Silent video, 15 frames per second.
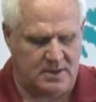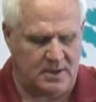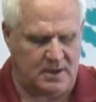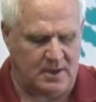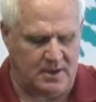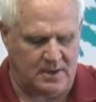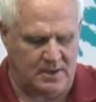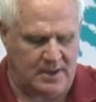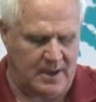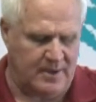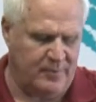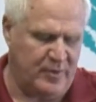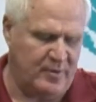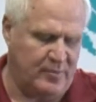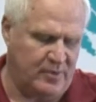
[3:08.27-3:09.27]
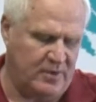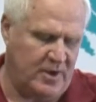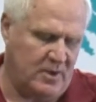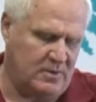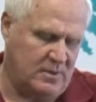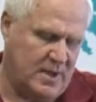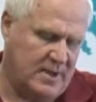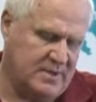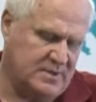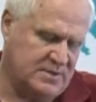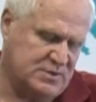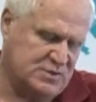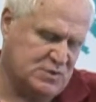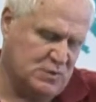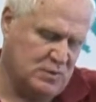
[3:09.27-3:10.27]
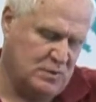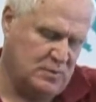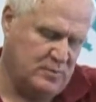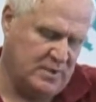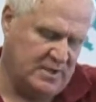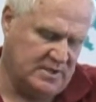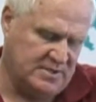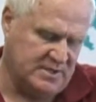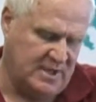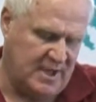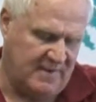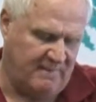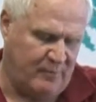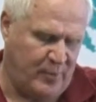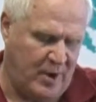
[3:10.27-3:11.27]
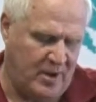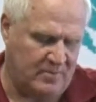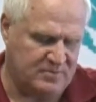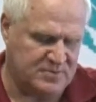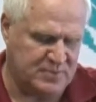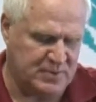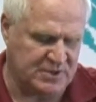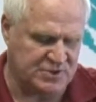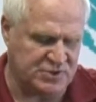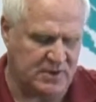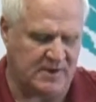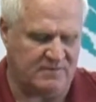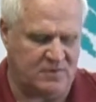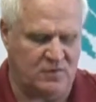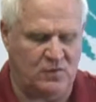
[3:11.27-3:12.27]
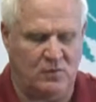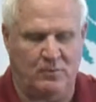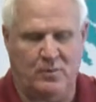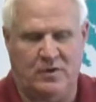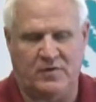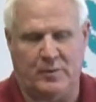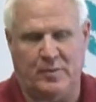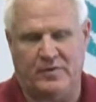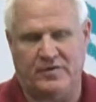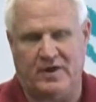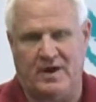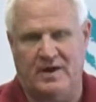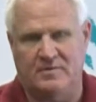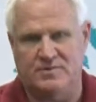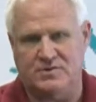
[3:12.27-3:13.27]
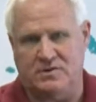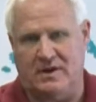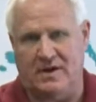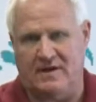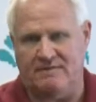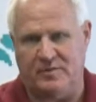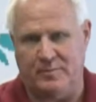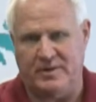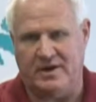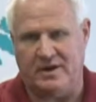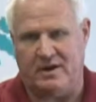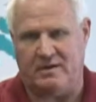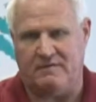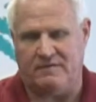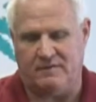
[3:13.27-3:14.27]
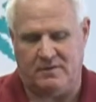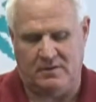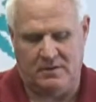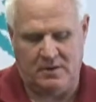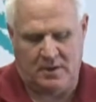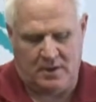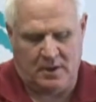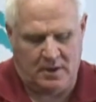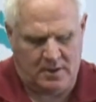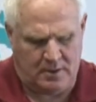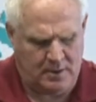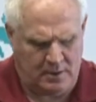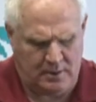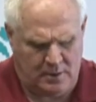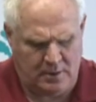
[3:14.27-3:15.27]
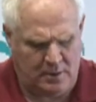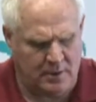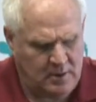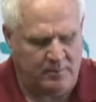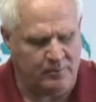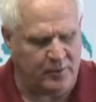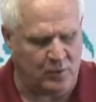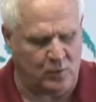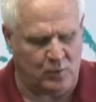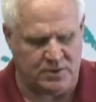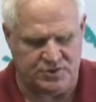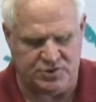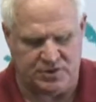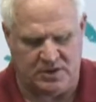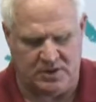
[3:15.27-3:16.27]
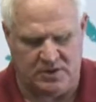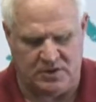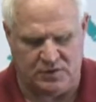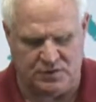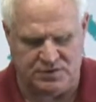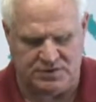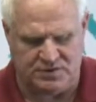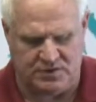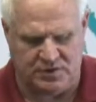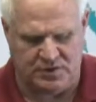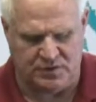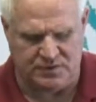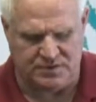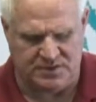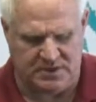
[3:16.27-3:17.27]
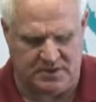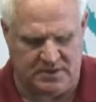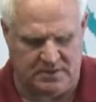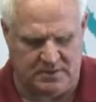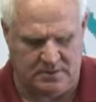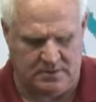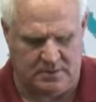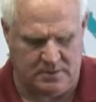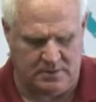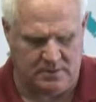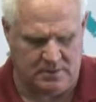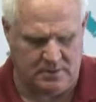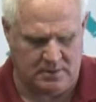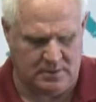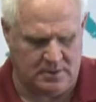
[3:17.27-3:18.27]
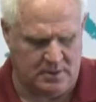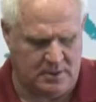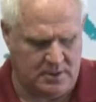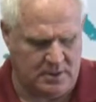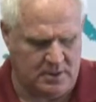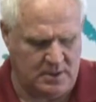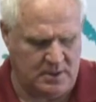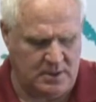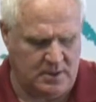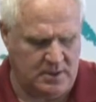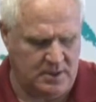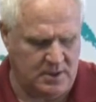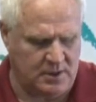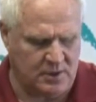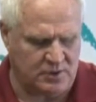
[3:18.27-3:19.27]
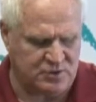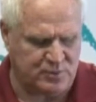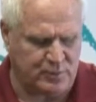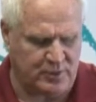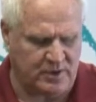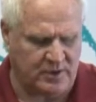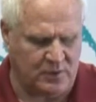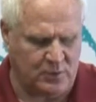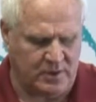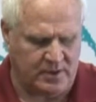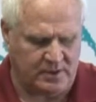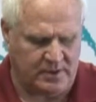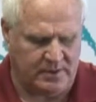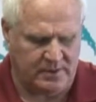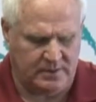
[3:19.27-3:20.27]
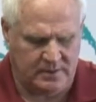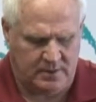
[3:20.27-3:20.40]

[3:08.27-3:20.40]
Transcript: A lot of people don't like this tool because they have problems because you have to do it multiple times. You have to be careful. But once you get used to using it, it goes pretty quickly.